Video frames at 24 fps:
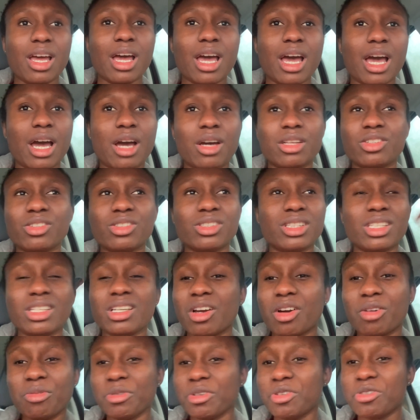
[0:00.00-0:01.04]
i don't think
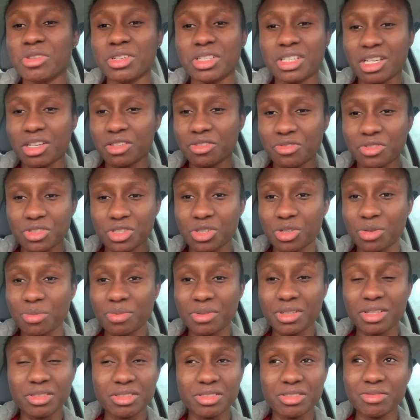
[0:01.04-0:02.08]
i'll be going out for
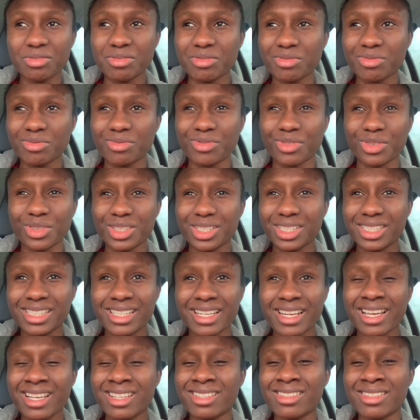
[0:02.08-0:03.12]
shopping for the
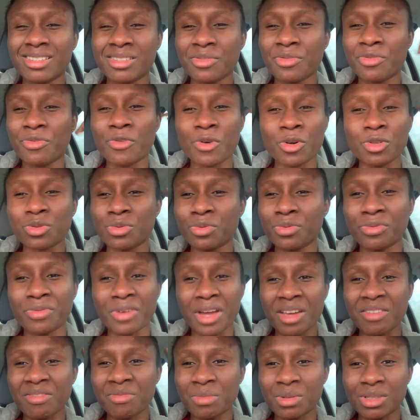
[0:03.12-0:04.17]
next four to
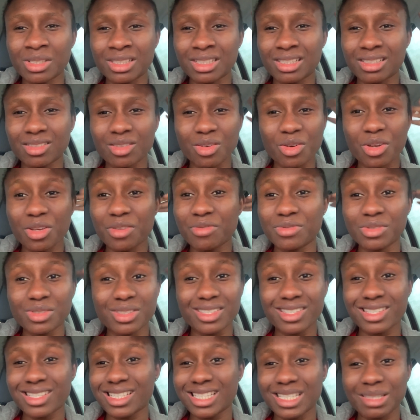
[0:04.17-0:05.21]
five months or even
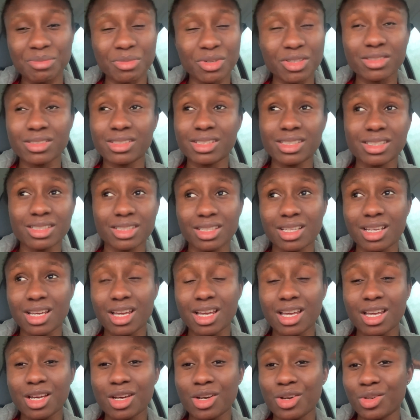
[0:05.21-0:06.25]
six months
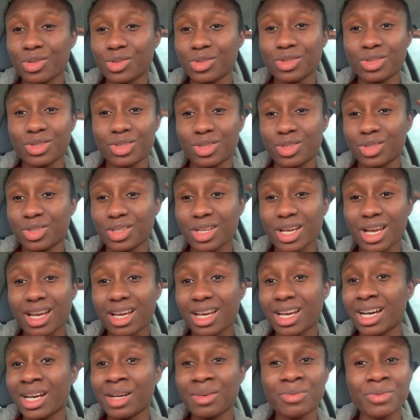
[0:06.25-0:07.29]
because i
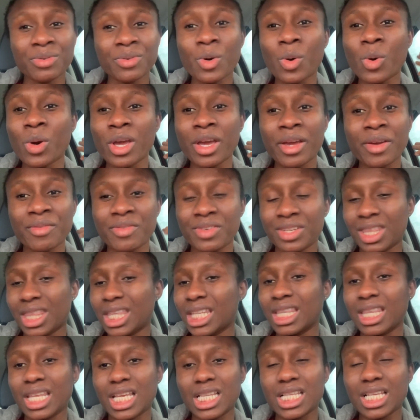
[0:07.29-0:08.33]
have
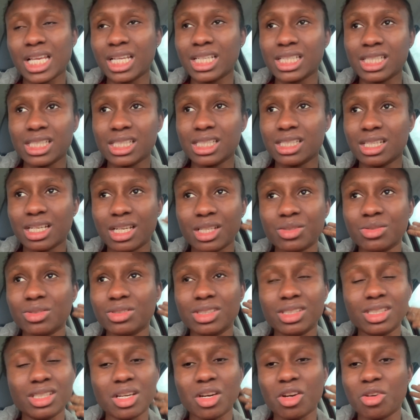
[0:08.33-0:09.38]
everything that i need i don't
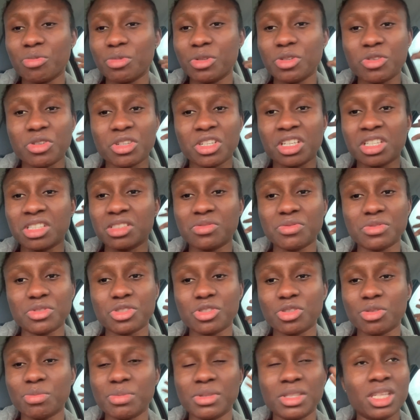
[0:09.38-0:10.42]
think i'll be going out for
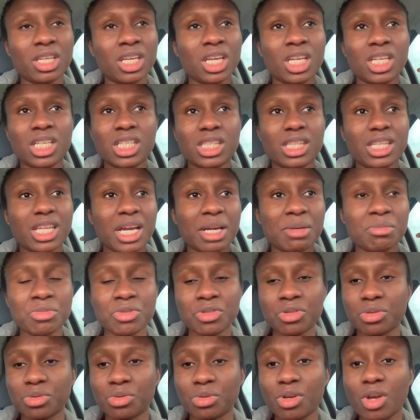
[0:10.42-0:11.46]
shopping anytime
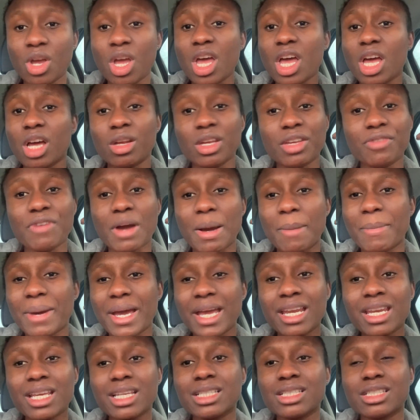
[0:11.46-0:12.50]
soon if i'm
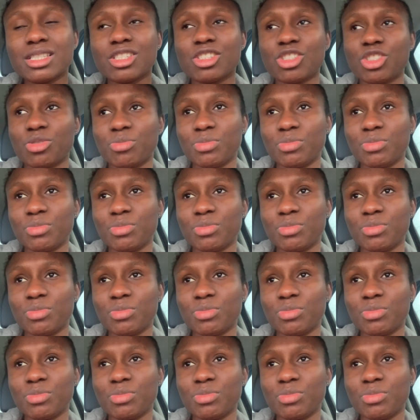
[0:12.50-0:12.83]
buying anything should